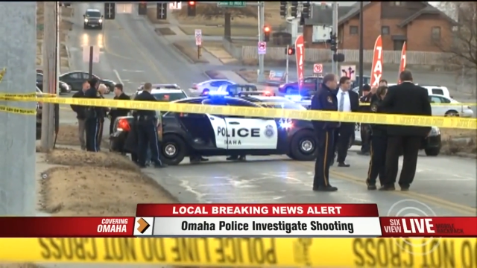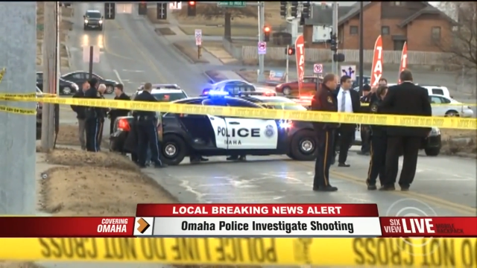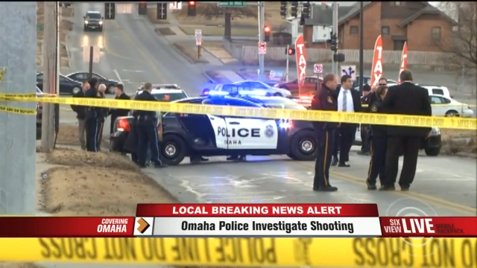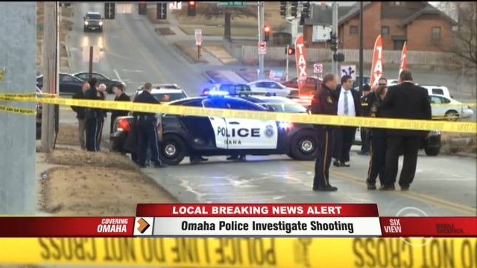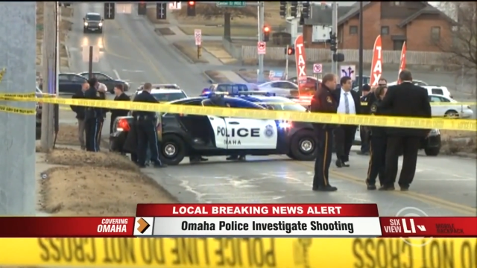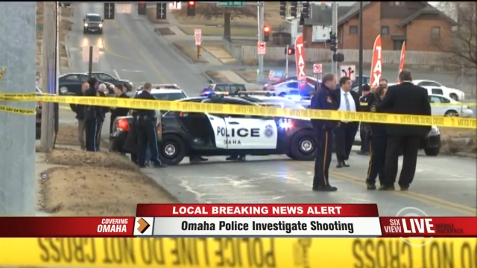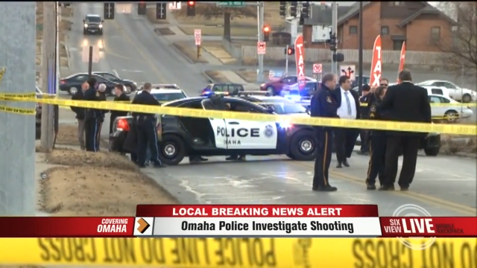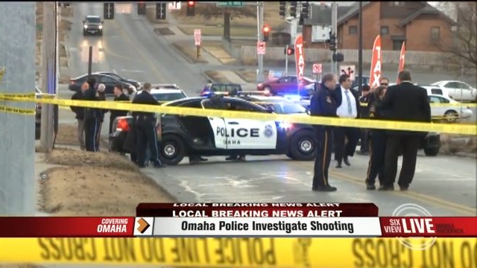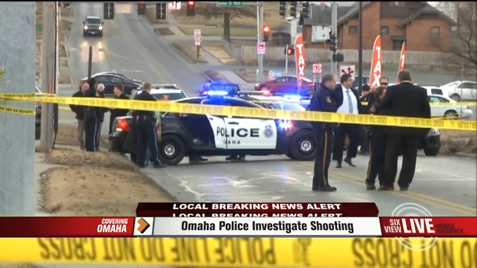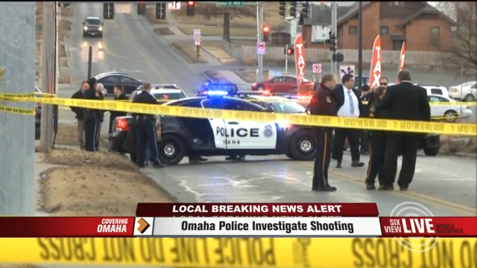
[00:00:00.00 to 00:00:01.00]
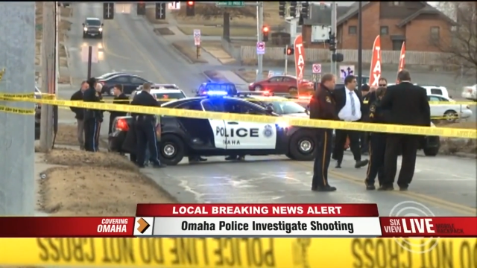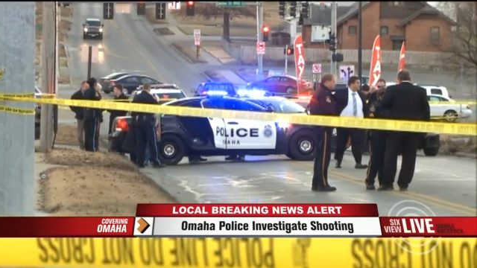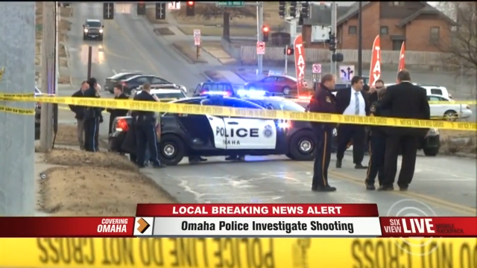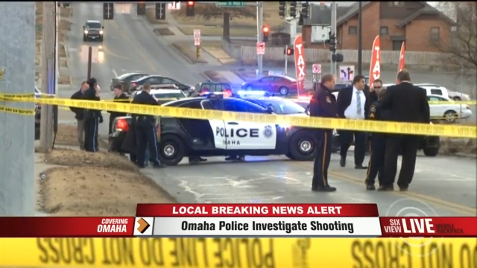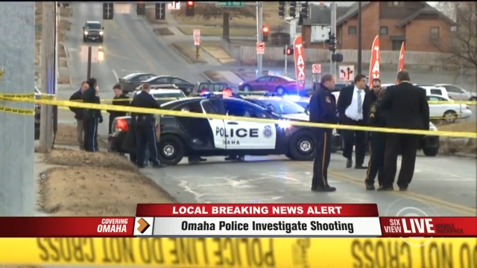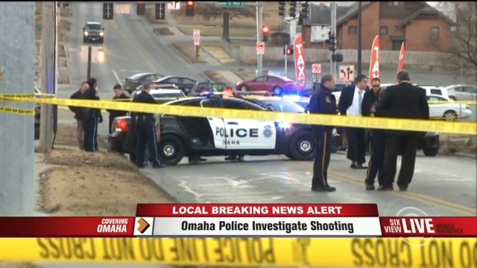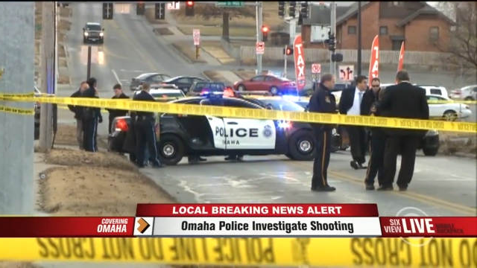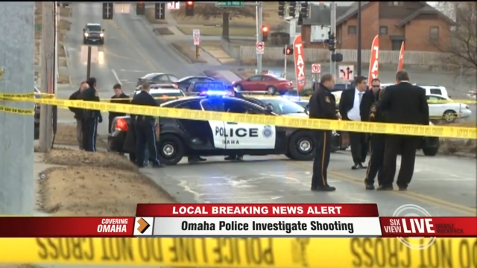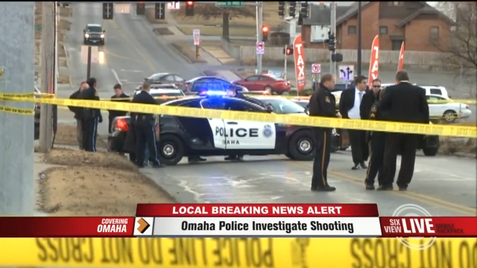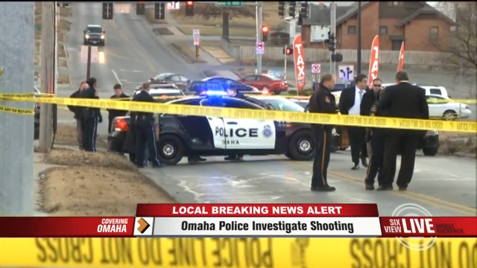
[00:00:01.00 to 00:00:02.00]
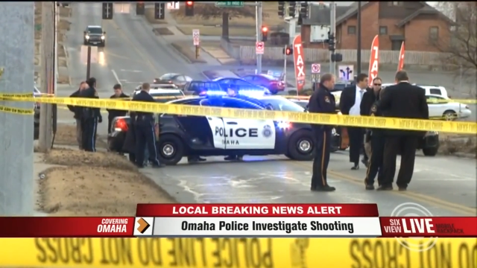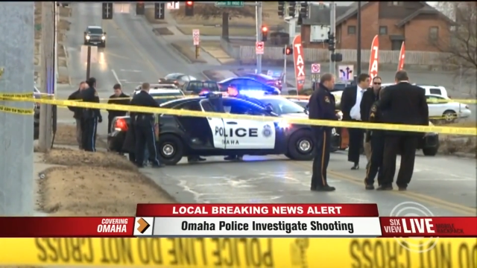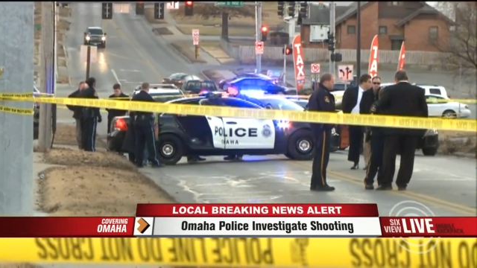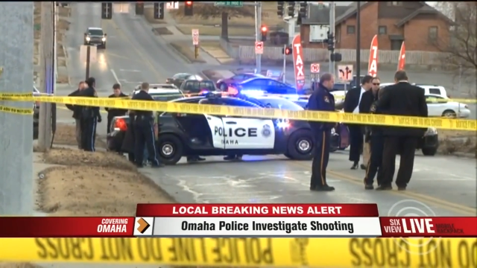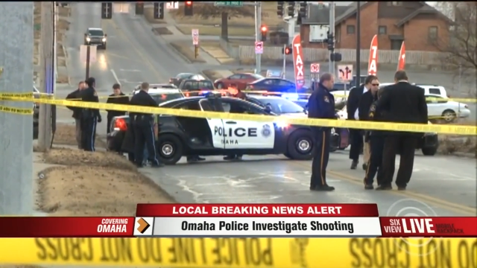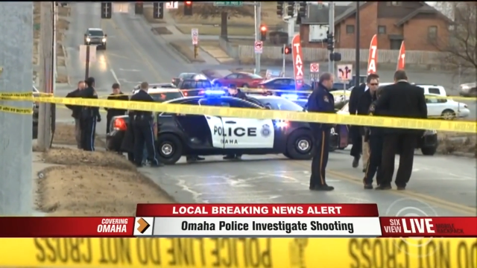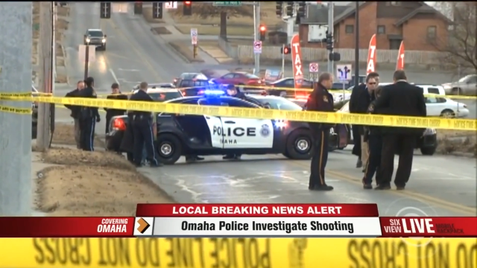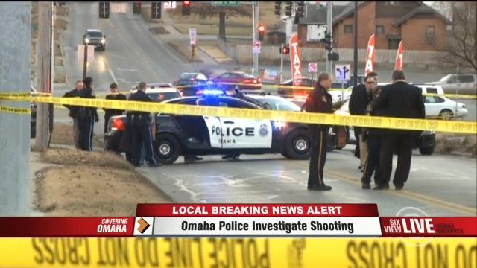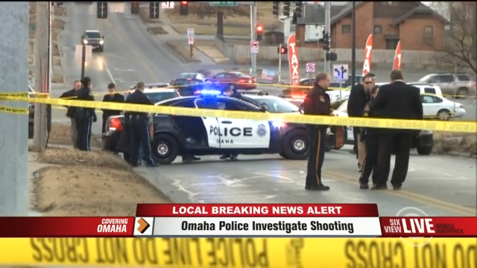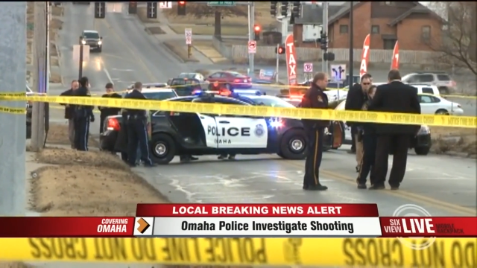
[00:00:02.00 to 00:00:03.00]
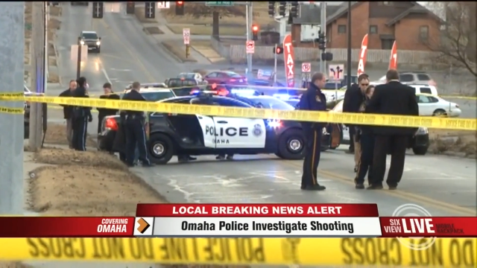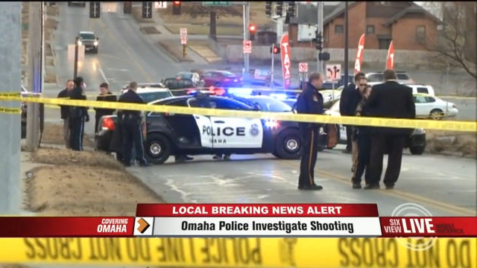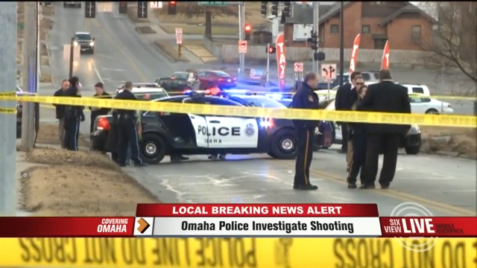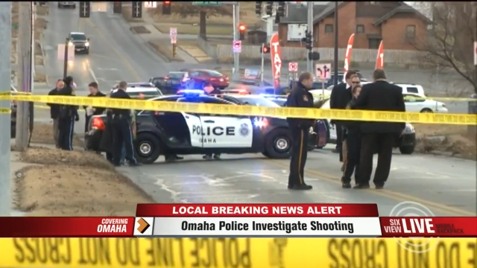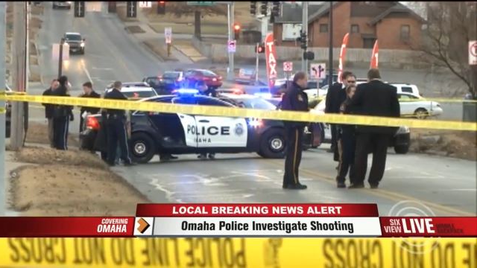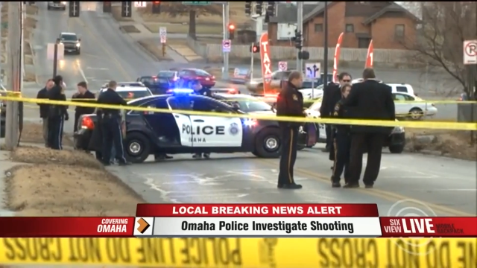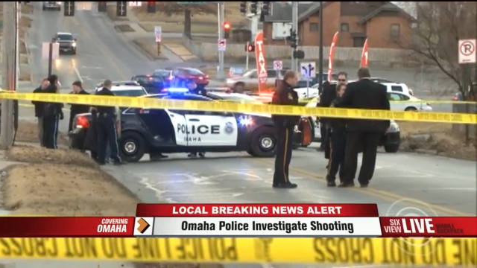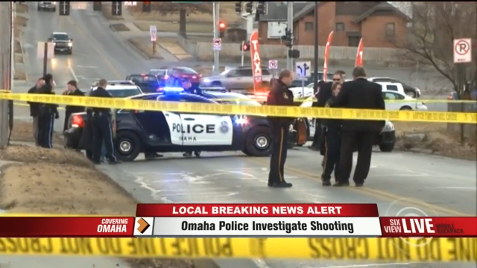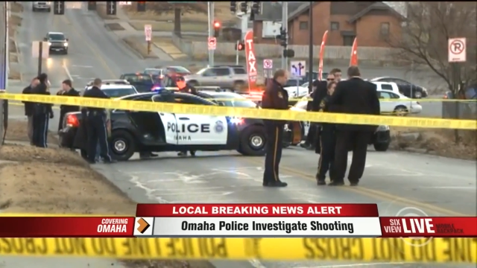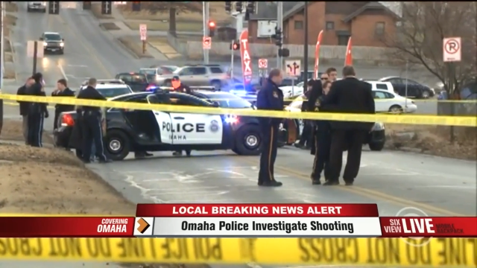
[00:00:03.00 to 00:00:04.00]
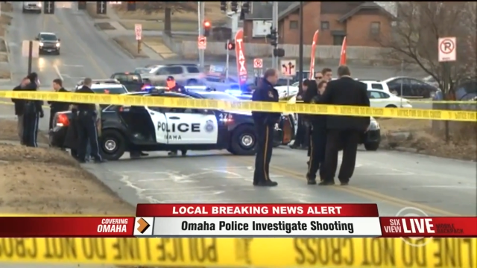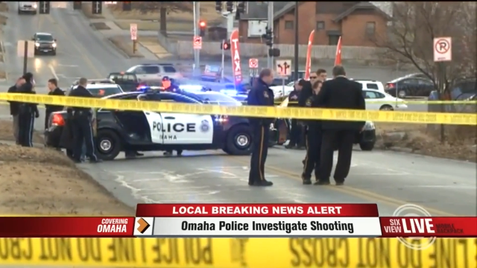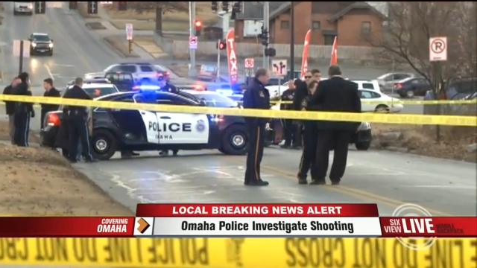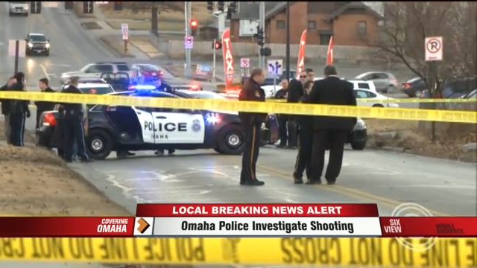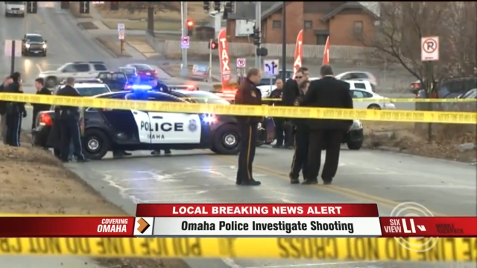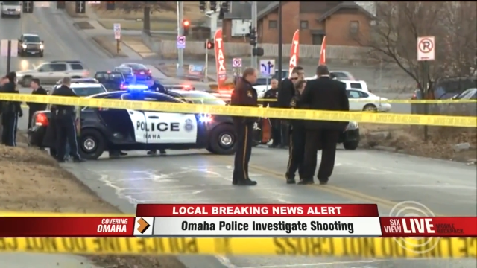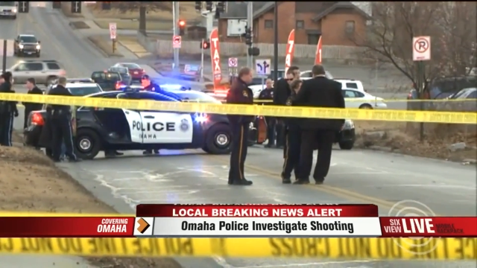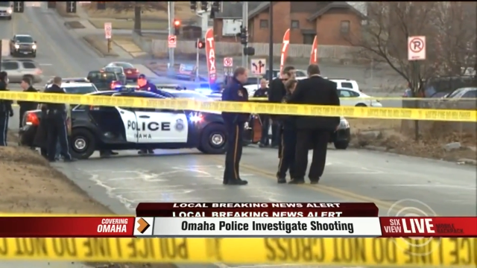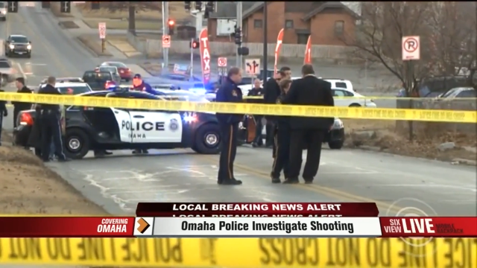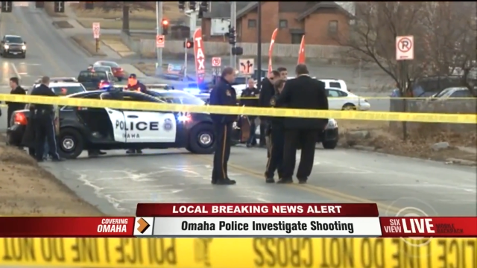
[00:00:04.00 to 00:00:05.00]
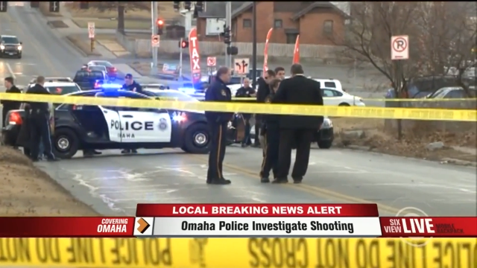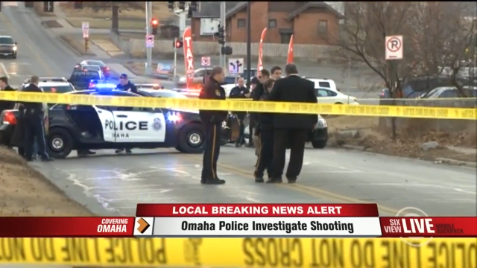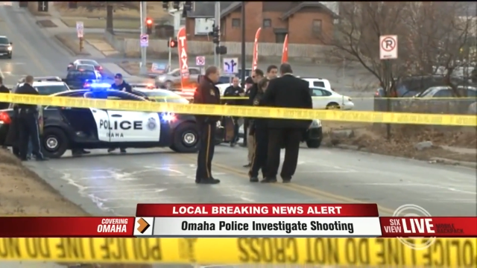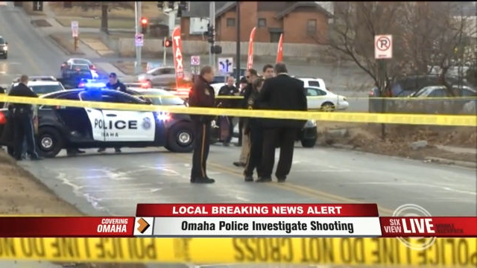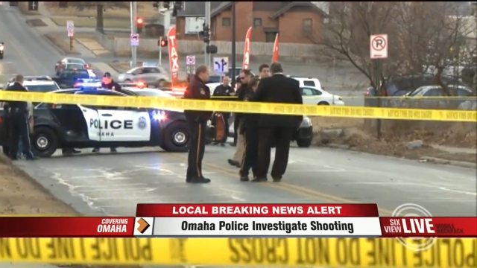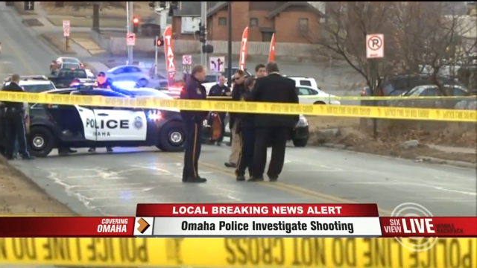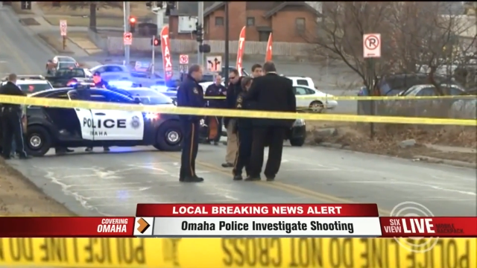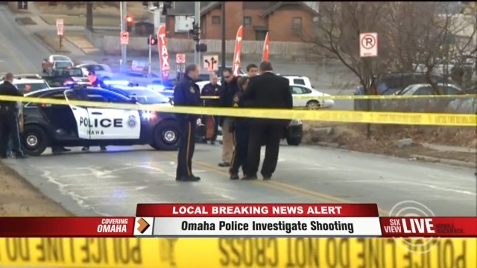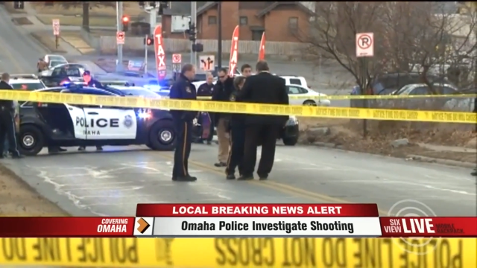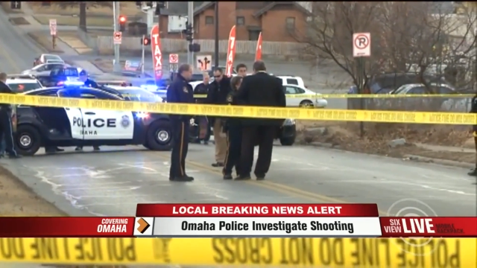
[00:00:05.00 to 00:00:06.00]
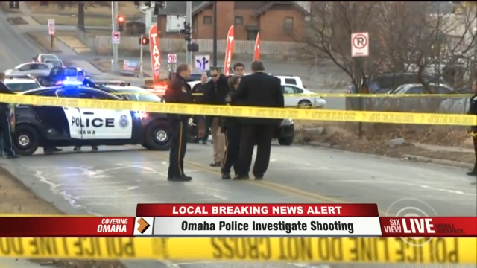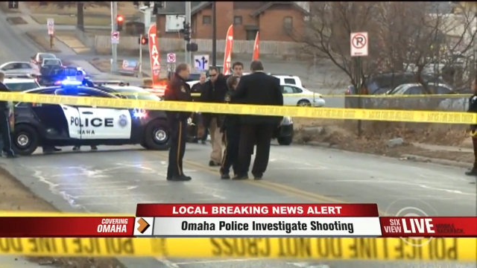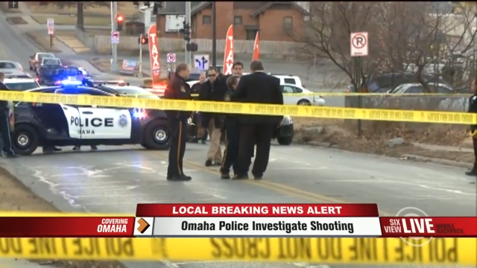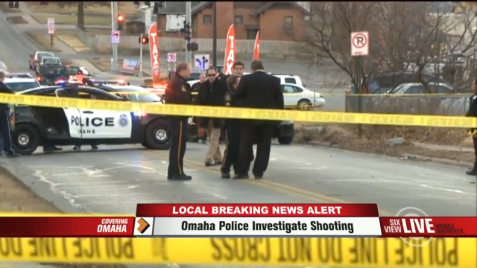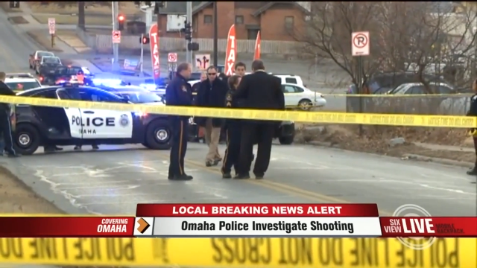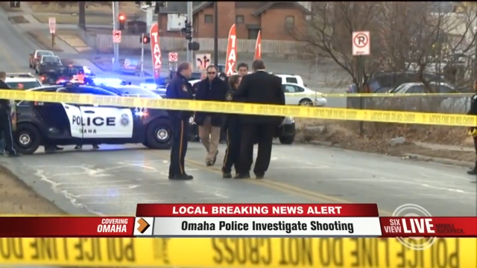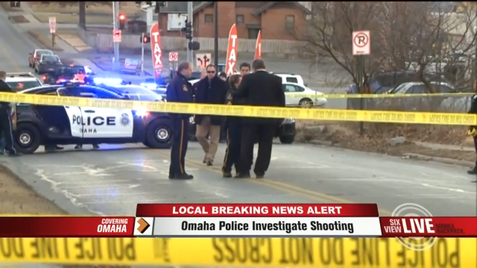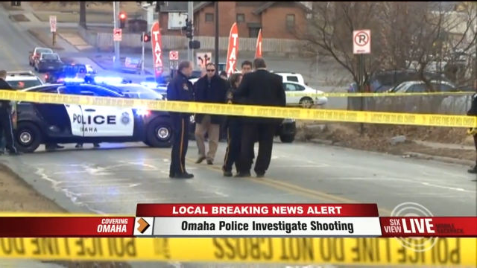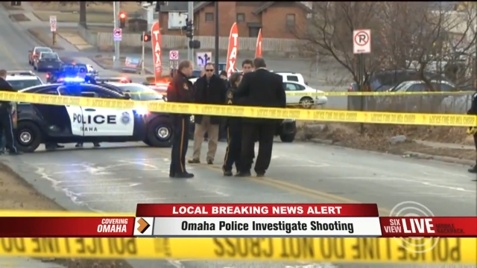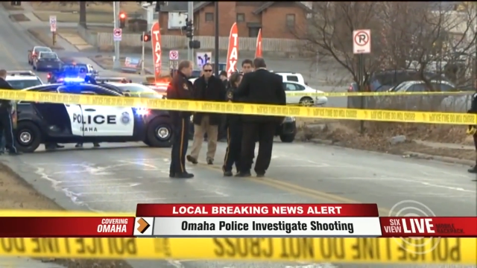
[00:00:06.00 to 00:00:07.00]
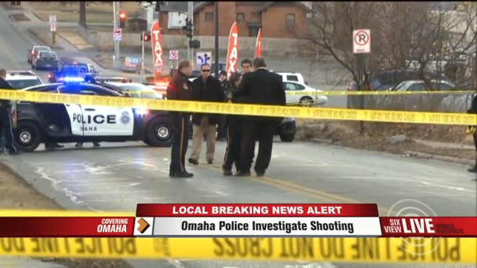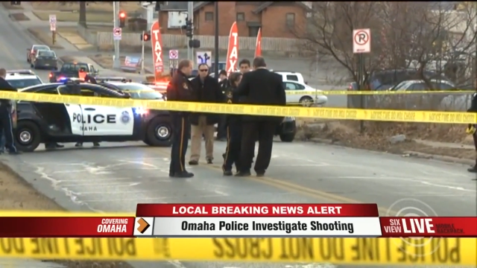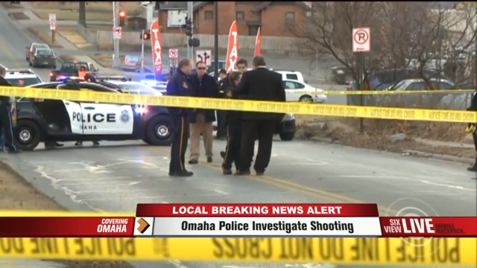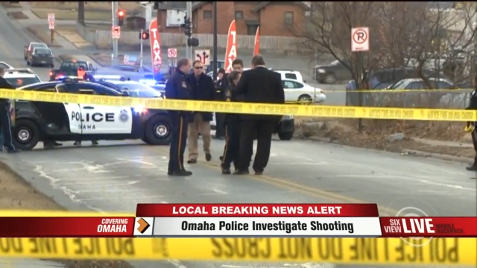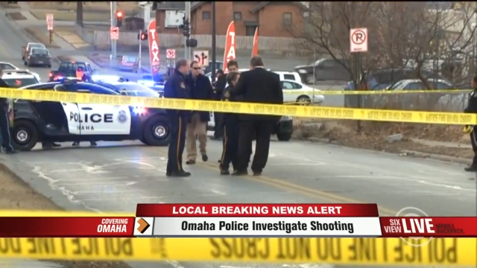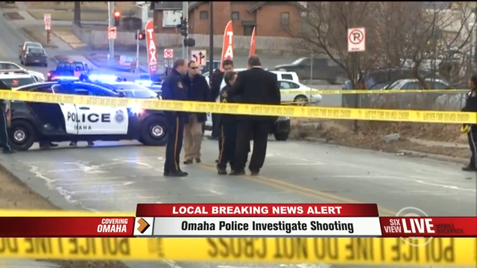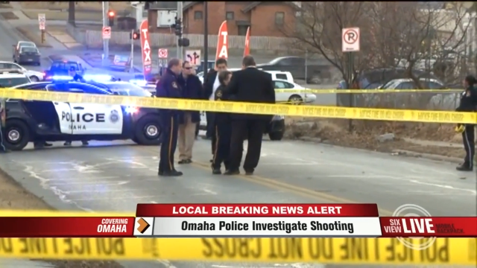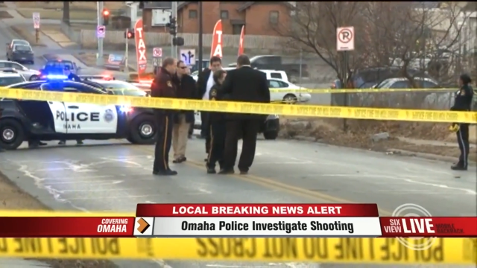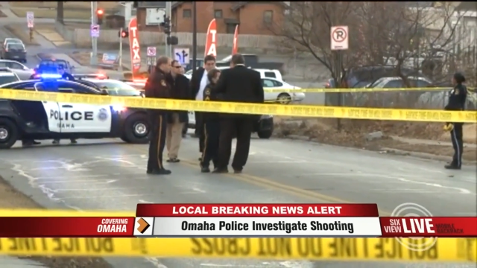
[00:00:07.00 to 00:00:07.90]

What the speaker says: No face is visible, so there are no lips to read.